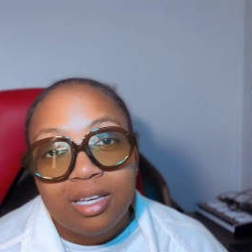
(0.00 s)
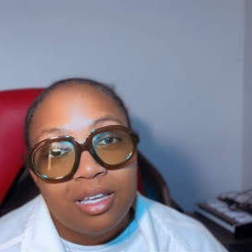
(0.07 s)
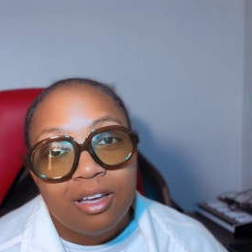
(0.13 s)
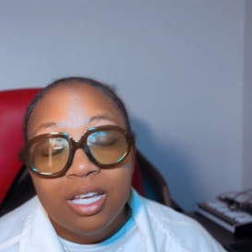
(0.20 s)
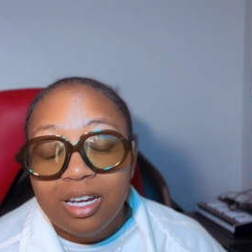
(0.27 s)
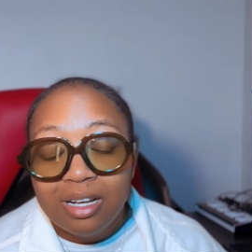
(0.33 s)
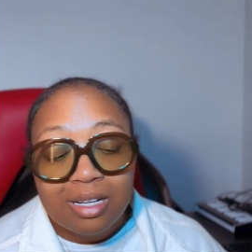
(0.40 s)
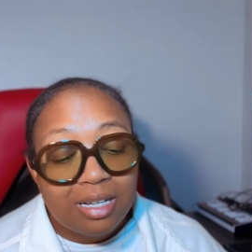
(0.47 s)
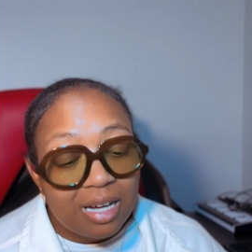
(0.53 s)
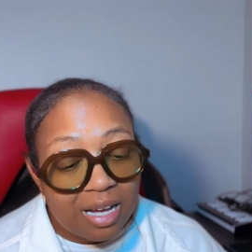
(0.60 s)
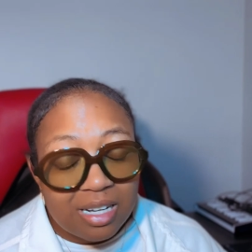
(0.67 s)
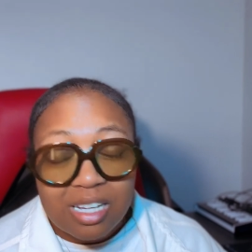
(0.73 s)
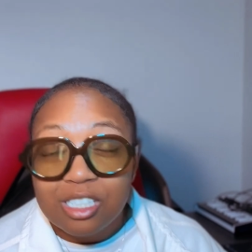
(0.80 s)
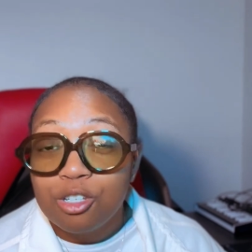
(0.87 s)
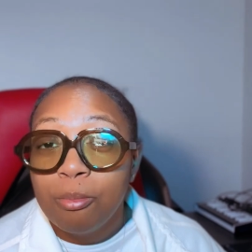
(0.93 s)
Y'all need a gun
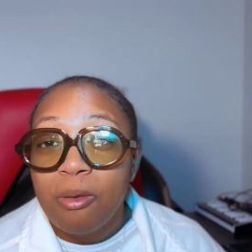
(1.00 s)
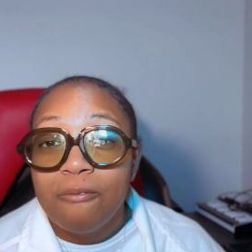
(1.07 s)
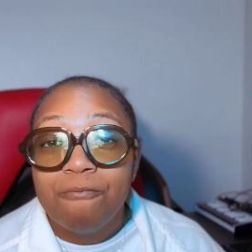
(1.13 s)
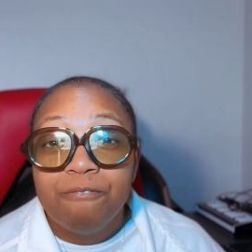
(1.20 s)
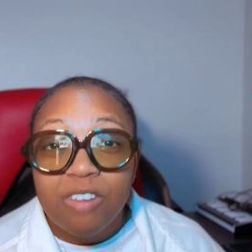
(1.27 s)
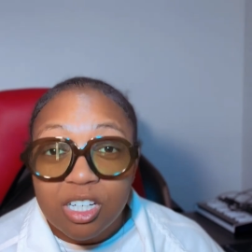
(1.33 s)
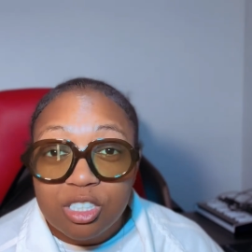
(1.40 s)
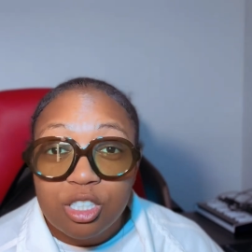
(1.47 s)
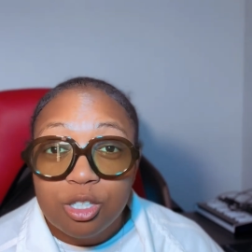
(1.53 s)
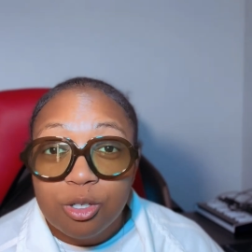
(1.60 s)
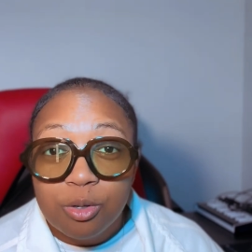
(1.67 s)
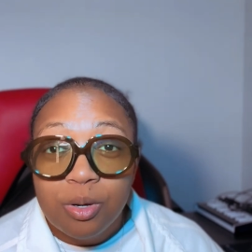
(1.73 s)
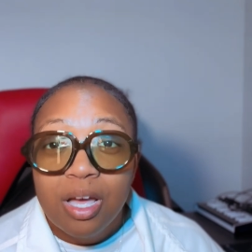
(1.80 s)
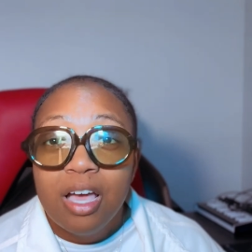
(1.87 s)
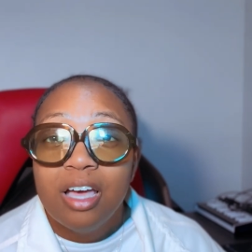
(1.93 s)
that's gonna be
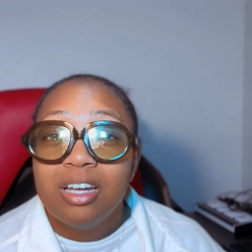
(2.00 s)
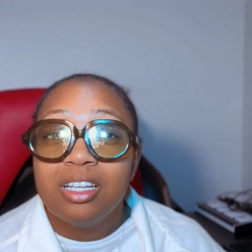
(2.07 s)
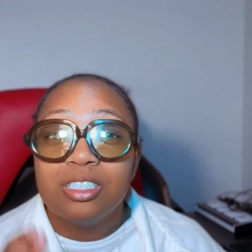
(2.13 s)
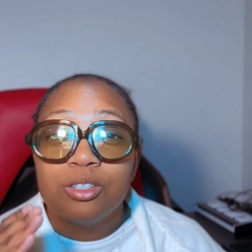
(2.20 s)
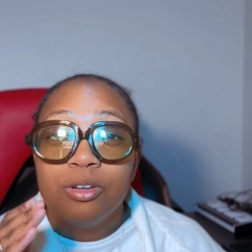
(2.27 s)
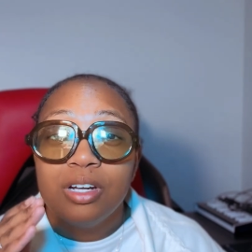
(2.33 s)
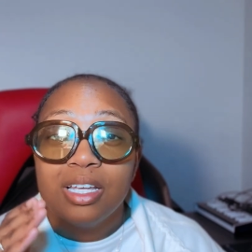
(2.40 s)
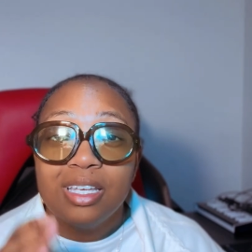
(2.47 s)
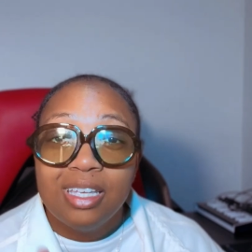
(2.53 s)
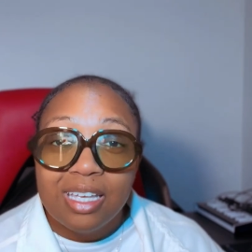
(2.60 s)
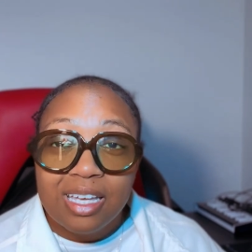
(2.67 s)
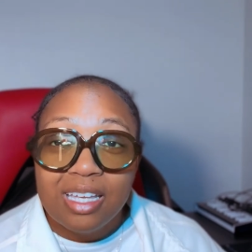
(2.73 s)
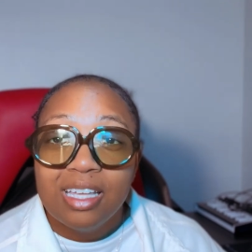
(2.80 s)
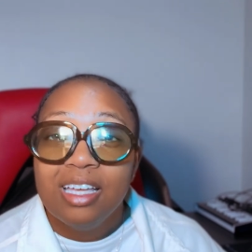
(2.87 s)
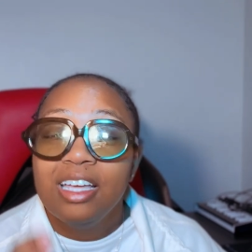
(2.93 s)
functional and that's gonna
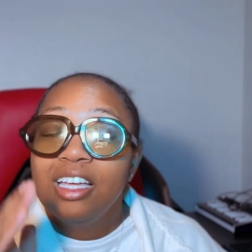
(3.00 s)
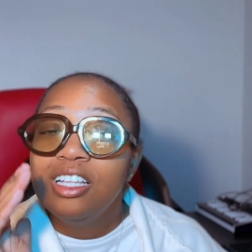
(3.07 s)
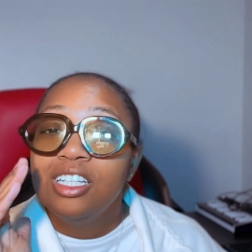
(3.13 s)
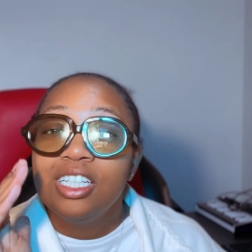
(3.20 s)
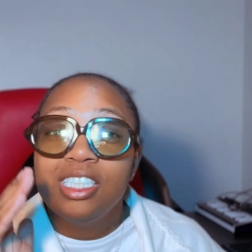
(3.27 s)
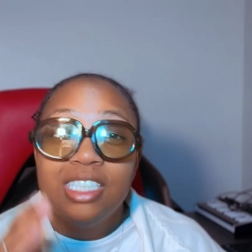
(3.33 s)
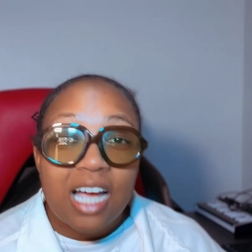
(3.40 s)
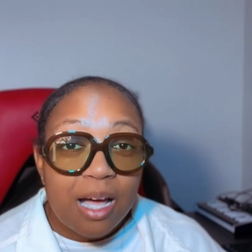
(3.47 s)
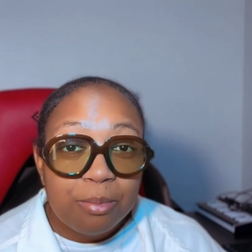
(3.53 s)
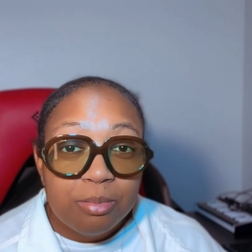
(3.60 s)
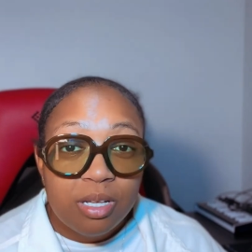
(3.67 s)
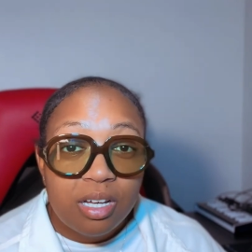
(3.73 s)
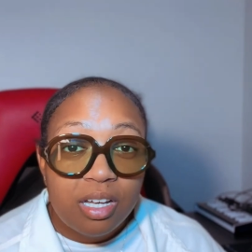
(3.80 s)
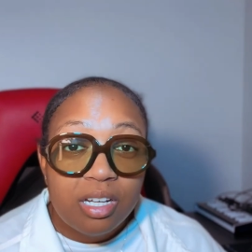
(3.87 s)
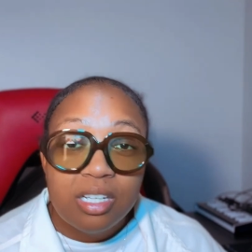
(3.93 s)
get the job
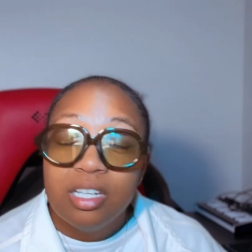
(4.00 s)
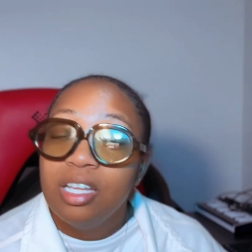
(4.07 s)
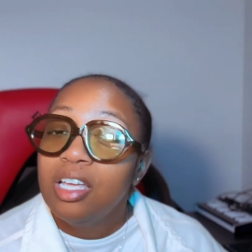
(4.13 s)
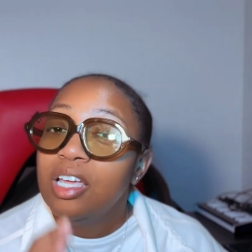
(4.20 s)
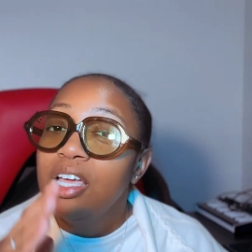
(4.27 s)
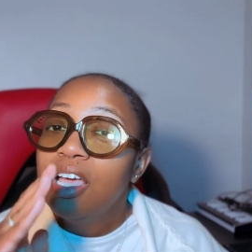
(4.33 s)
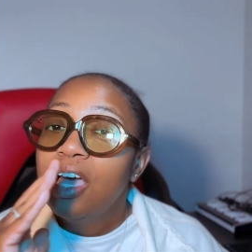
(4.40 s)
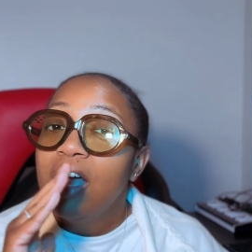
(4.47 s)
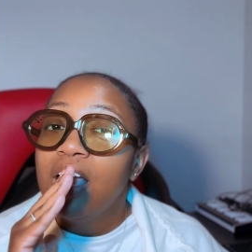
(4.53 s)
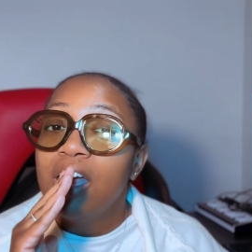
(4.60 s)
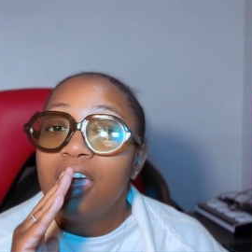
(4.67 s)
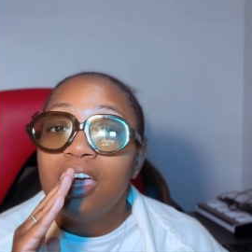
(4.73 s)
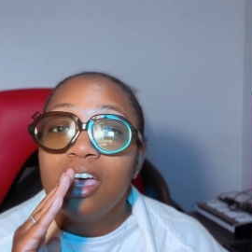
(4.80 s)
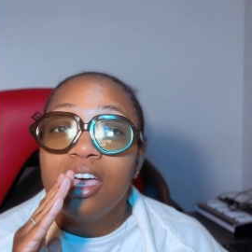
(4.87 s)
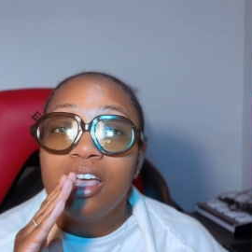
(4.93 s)
done,
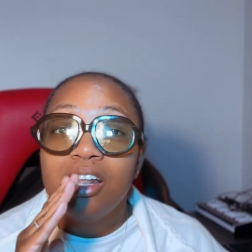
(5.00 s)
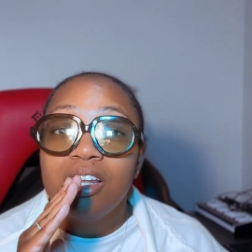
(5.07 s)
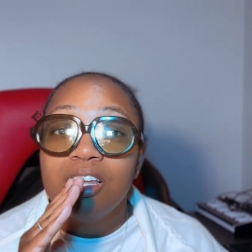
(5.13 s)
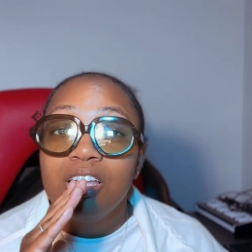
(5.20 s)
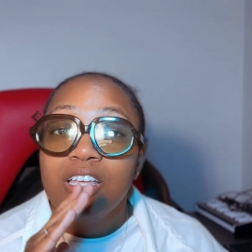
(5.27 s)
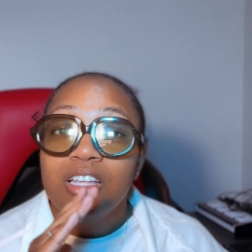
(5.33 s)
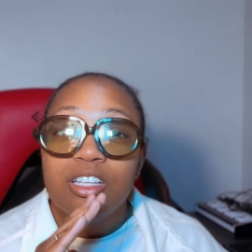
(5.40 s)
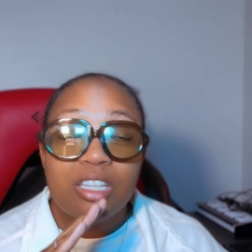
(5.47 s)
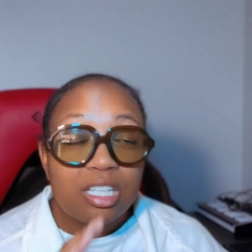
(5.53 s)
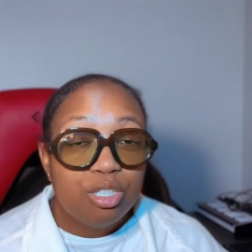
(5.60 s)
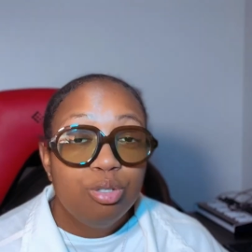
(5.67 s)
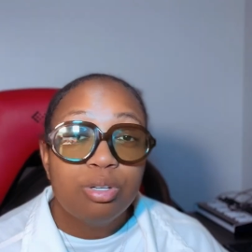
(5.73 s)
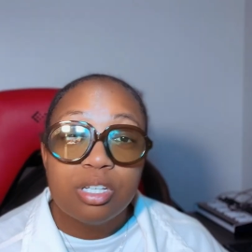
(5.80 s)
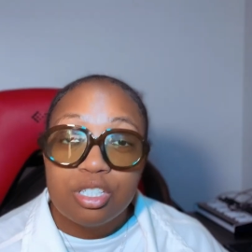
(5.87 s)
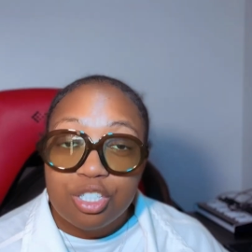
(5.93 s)
and that
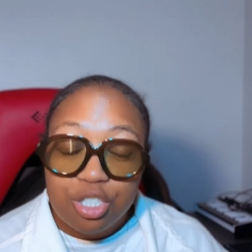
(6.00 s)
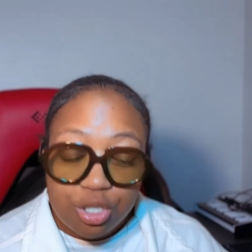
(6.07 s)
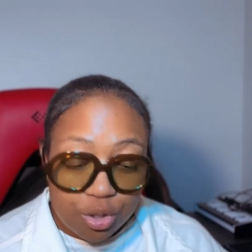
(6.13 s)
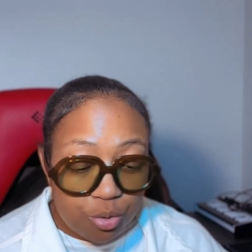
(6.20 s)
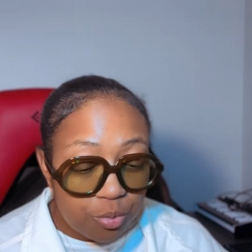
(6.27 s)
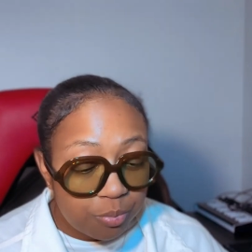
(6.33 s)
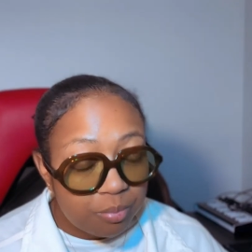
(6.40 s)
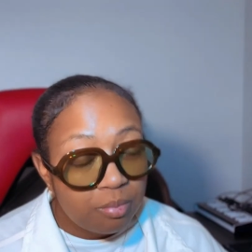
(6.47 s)
you can shoot.